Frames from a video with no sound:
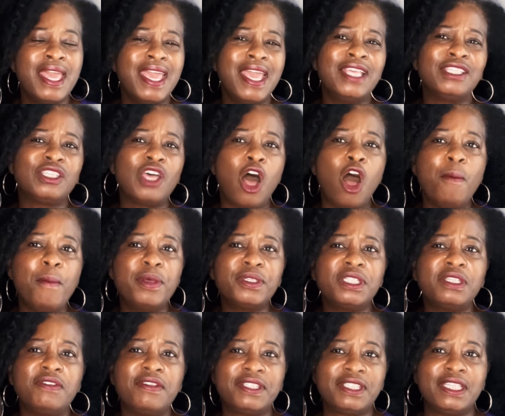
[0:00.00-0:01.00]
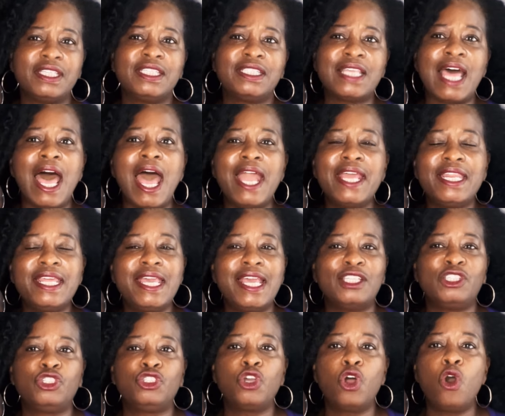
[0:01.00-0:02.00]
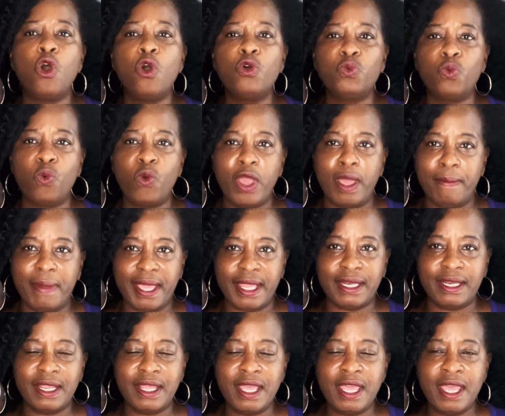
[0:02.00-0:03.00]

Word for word: It's almost as if society has told women